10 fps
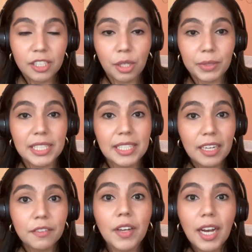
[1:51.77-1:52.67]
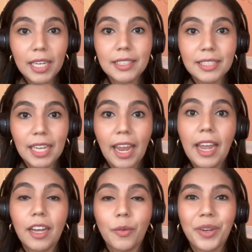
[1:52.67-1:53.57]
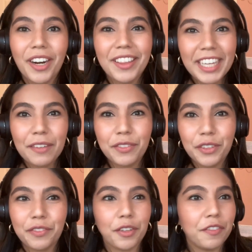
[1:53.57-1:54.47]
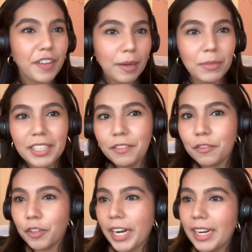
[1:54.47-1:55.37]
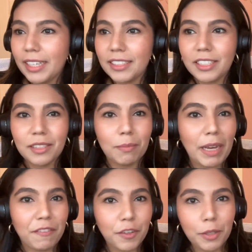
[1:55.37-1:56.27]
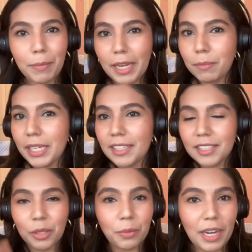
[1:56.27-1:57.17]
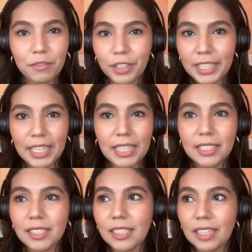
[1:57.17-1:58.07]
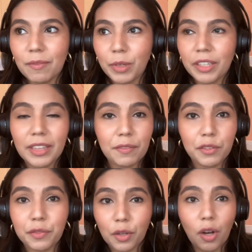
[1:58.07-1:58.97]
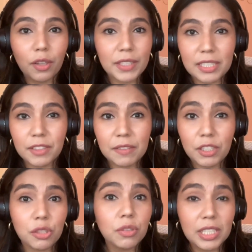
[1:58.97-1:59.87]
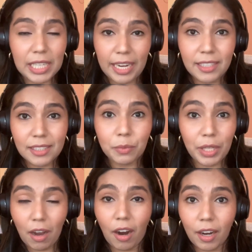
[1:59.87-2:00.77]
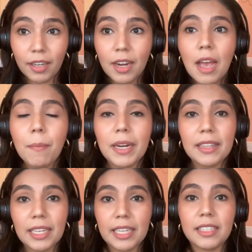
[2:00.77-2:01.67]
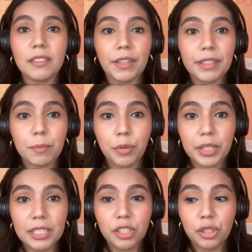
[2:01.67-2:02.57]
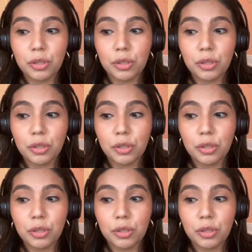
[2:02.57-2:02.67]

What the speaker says: So instead of us saying we are thankful for family, friends, my fur babies, whoever it is, we are thankful for all of these individuals. Yes, we are. But I think it is very important